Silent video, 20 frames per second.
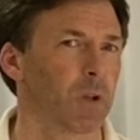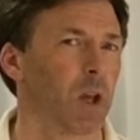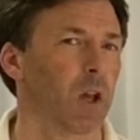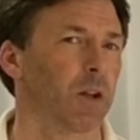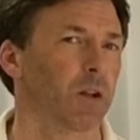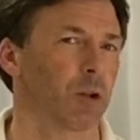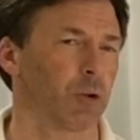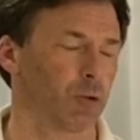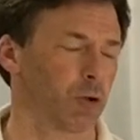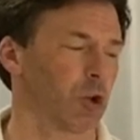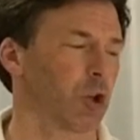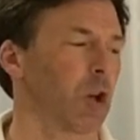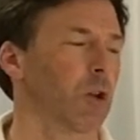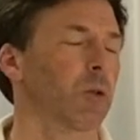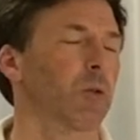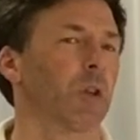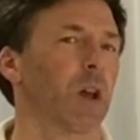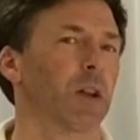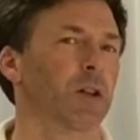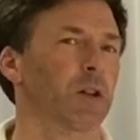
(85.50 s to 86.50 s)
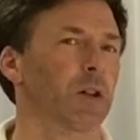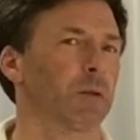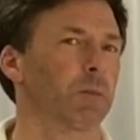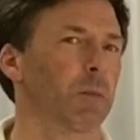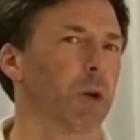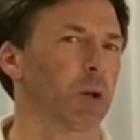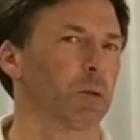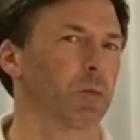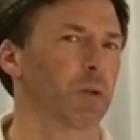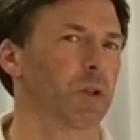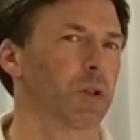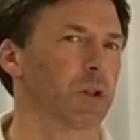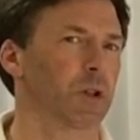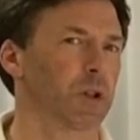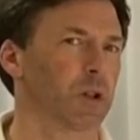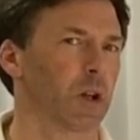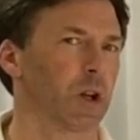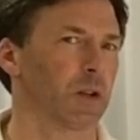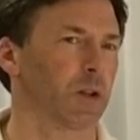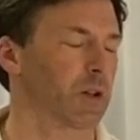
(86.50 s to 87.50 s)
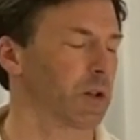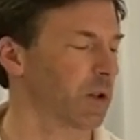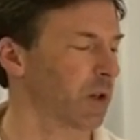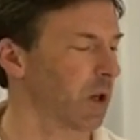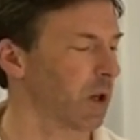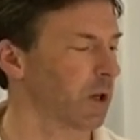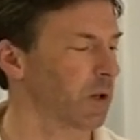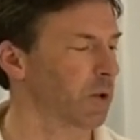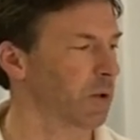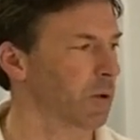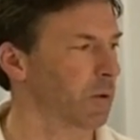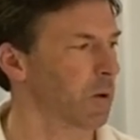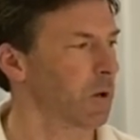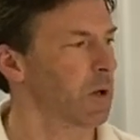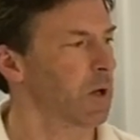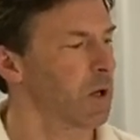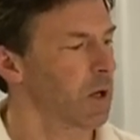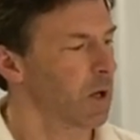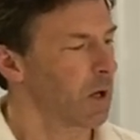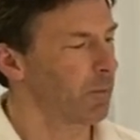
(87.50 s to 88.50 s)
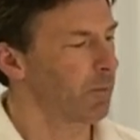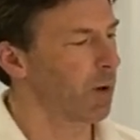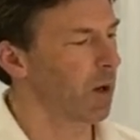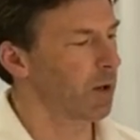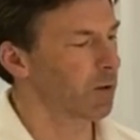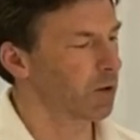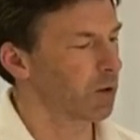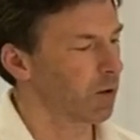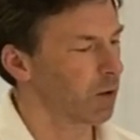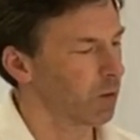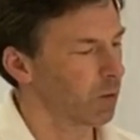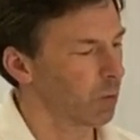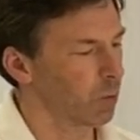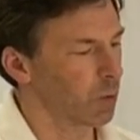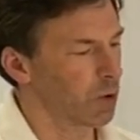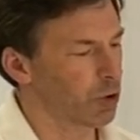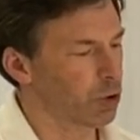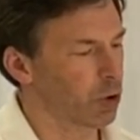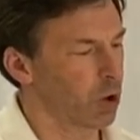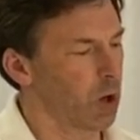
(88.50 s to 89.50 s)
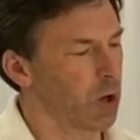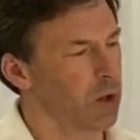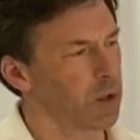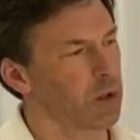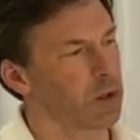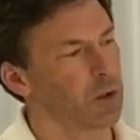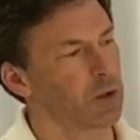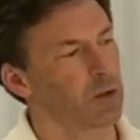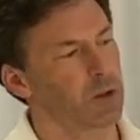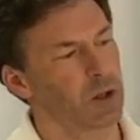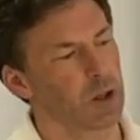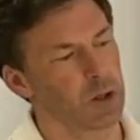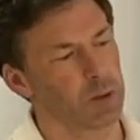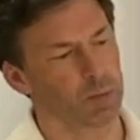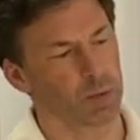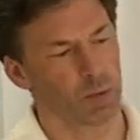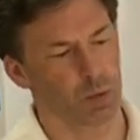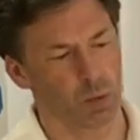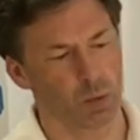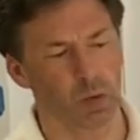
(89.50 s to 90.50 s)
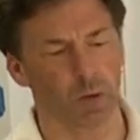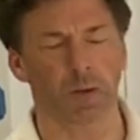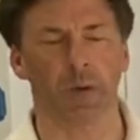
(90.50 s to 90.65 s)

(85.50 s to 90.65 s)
and I'll show you that in a moment inside this case. But we try and keep all